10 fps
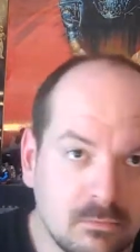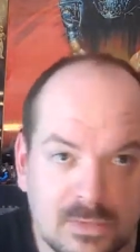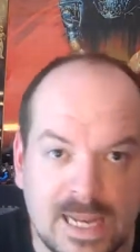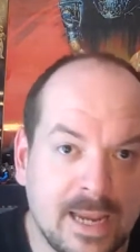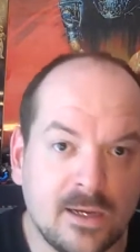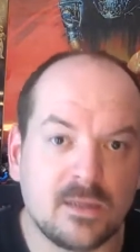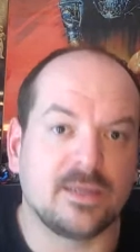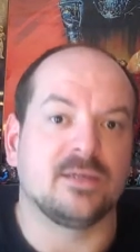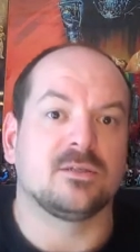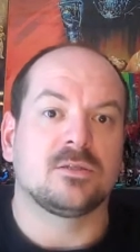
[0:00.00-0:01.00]

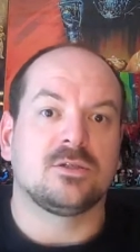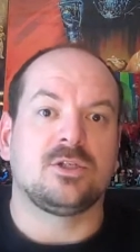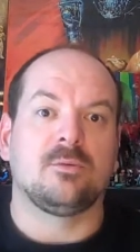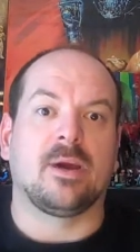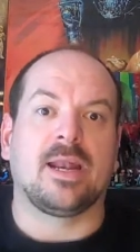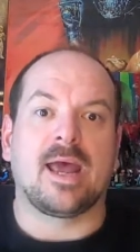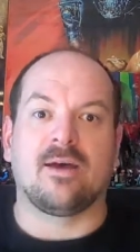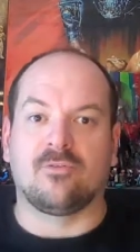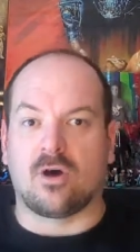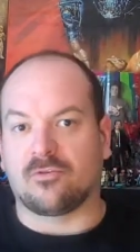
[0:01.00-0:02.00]
danglies she might
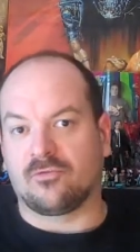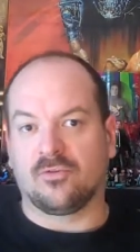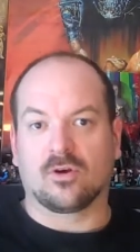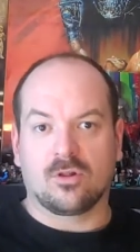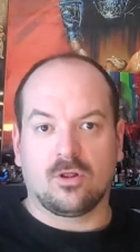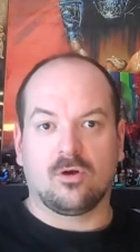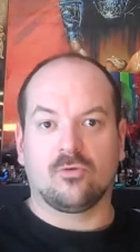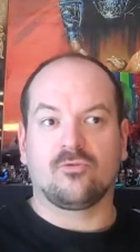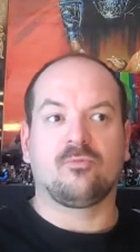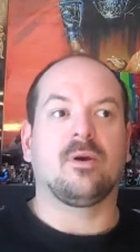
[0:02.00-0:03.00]
have off of your
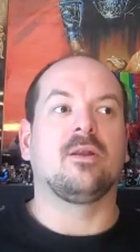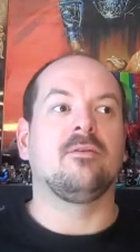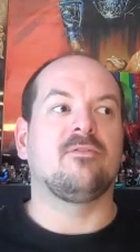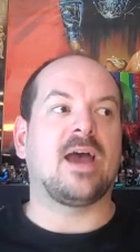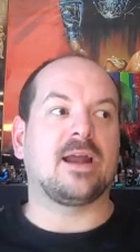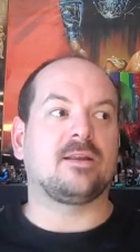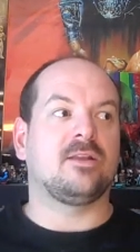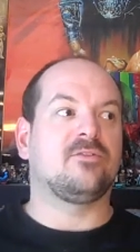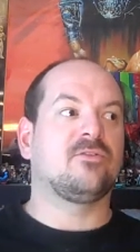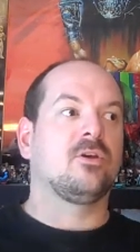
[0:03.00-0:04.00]
clothes, but in fact
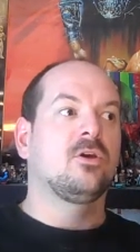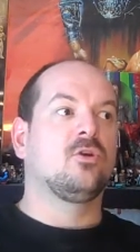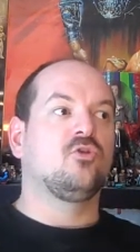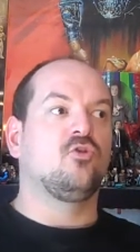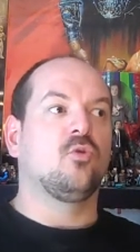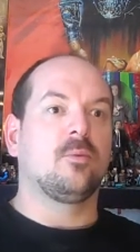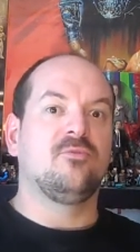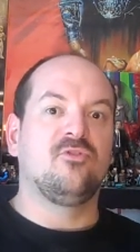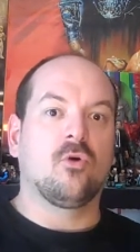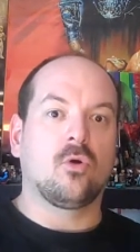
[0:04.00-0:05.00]
it's to
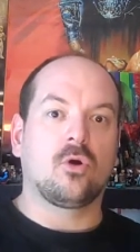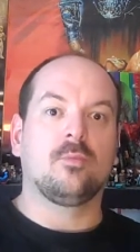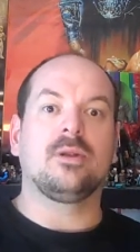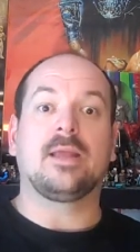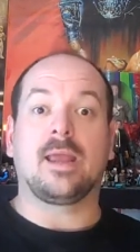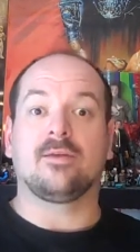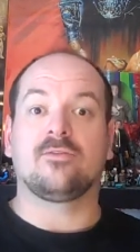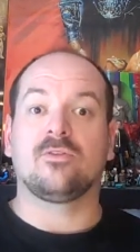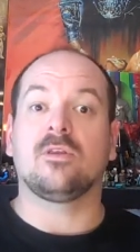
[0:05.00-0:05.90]
absorb in case